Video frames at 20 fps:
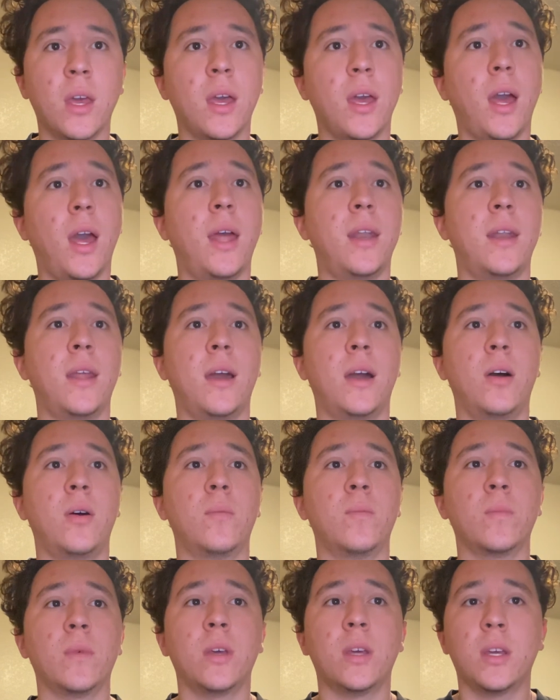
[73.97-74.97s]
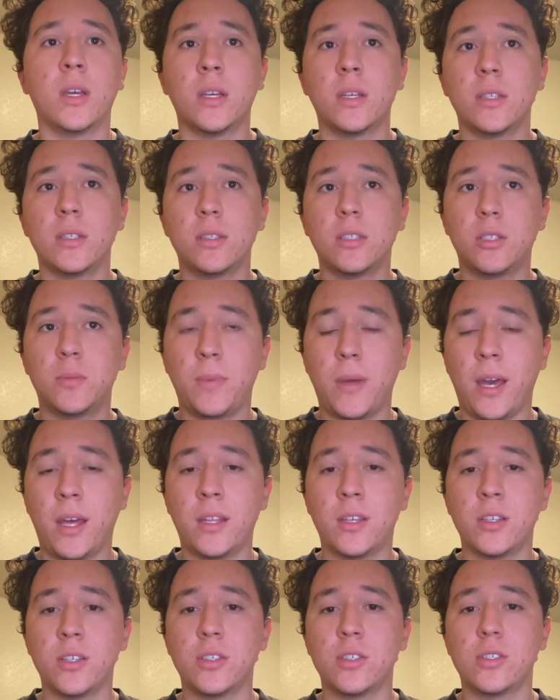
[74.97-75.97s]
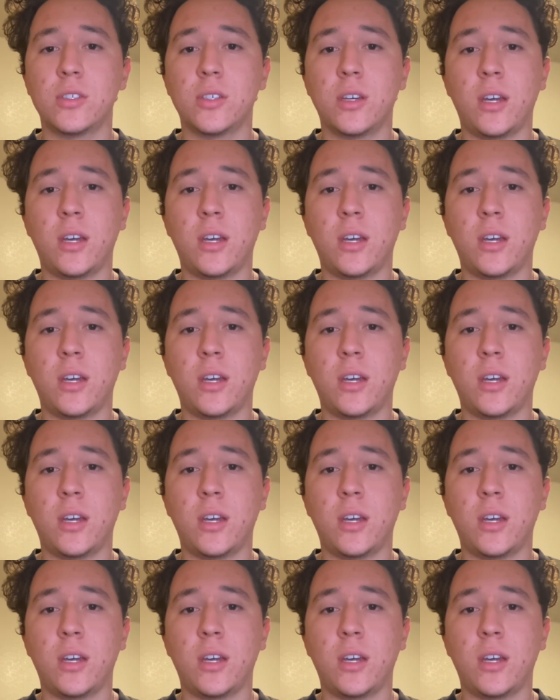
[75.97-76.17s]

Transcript: And now, Spanish